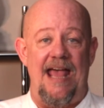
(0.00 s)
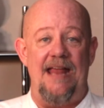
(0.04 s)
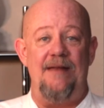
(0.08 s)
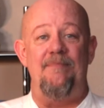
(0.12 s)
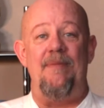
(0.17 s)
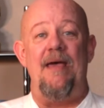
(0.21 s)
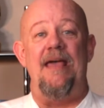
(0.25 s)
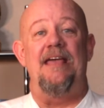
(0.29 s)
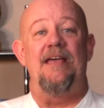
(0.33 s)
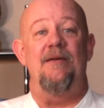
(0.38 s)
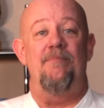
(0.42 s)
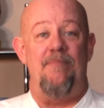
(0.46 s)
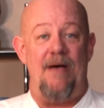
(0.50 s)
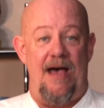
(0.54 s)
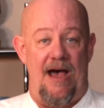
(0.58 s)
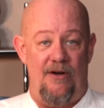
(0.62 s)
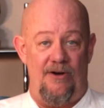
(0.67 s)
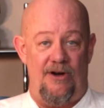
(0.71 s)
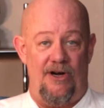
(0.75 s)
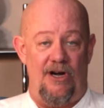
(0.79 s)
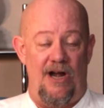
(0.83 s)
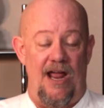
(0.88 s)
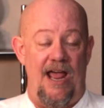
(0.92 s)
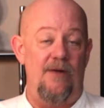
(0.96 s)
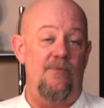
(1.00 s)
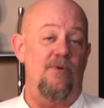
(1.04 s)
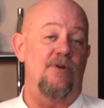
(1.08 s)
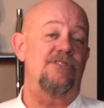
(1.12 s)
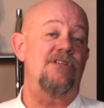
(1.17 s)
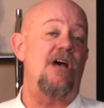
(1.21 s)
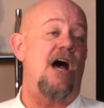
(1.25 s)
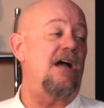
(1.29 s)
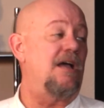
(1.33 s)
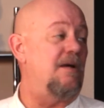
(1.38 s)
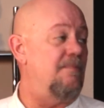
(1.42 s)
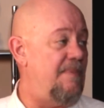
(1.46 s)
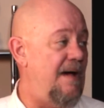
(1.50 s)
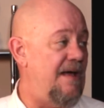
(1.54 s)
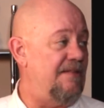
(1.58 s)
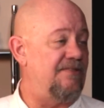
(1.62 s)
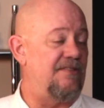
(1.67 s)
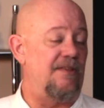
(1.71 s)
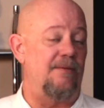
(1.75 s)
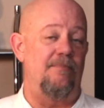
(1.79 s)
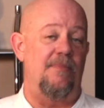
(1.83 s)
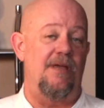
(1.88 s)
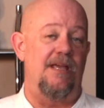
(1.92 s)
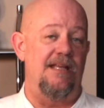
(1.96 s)
and baking powder, and we'll talk about
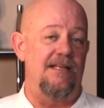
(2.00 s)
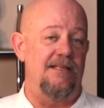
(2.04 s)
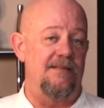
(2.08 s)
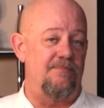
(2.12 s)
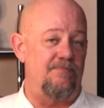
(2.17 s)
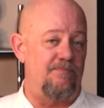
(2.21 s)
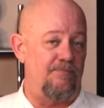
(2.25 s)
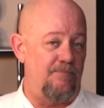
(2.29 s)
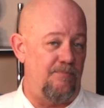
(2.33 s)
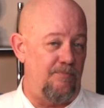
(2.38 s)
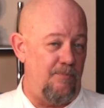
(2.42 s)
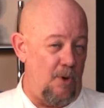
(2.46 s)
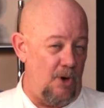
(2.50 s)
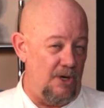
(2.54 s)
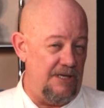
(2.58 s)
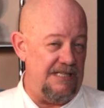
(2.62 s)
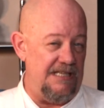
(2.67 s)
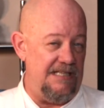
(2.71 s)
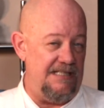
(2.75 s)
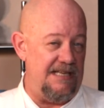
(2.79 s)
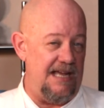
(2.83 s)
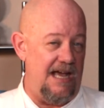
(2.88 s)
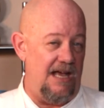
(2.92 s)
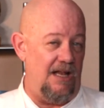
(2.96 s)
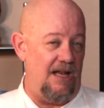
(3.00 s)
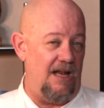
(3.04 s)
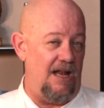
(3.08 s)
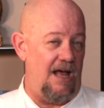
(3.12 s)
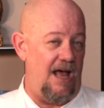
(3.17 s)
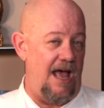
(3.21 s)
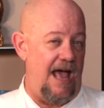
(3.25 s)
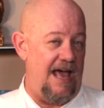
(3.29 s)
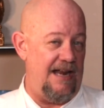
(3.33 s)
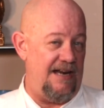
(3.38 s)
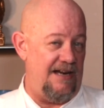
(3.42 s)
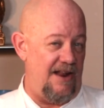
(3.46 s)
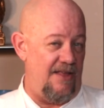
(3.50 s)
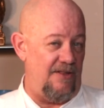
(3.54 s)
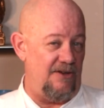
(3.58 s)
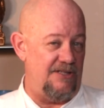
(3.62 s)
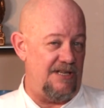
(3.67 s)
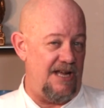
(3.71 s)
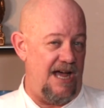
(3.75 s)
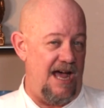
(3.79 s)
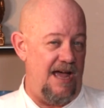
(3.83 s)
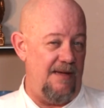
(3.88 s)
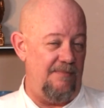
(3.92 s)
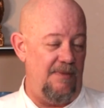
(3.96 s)
them in more detail at another
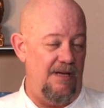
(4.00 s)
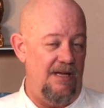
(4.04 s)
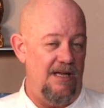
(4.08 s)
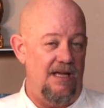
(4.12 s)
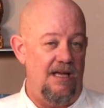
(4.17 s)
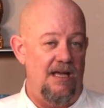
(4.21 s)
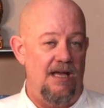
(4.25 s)
time.